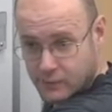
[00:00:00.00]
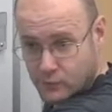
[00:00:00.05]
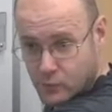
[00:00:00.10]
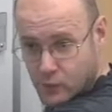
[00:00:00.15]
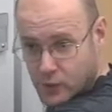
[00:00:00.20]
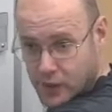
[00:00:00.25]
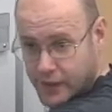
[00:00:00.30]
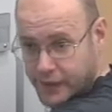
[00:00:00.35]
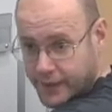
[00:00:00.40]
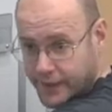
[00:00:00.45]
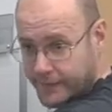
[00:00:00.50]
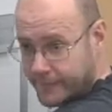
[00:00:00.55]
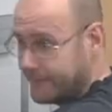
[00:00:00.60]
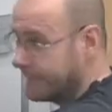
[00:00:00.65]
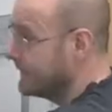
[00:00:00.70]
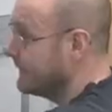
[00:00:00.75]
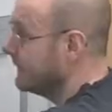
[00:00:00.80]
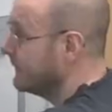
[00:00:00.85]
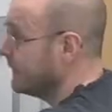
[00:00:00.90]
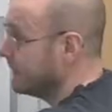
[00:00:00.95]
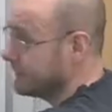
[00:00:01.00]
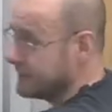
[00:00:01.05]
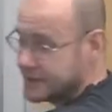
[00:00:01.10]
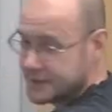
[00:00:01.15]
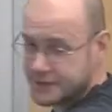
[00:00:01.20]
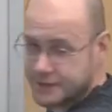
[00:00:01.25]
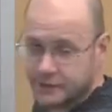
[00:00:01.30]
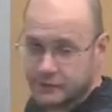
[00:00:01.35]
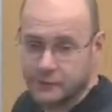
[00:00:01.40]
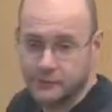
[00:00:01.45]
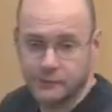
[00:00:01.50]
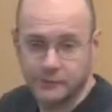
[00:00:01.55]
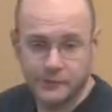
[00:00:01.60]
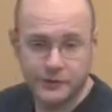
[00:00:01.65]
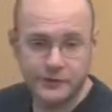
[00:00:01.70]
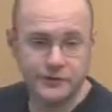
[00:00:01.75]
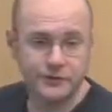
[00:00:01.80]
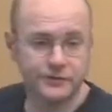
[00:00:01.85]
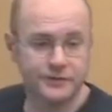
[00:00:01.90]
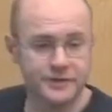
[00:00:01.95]
way, and this is going to open the
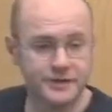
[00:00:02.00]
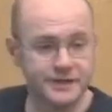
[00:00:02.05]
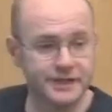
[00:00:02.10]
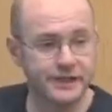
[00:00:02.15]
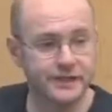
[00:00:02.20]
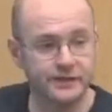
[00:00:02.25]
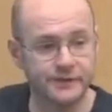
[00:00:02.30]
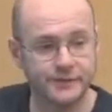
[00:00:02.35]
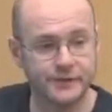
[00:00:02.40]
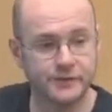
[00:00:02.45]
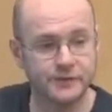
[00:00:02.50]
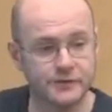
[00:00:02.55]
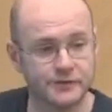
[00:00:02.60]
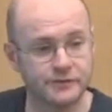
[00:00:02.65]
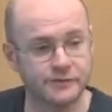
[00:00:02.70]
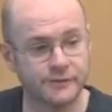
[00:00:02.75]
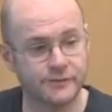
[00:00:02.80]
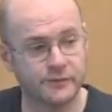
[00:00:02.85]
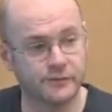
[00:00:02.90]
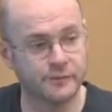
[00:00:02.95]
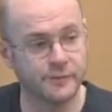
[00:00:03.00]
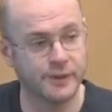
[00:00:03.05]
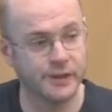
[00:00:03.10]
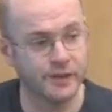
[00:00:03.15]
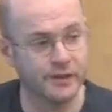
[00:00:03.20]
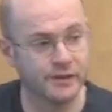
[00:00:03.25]
door to data fusion for me.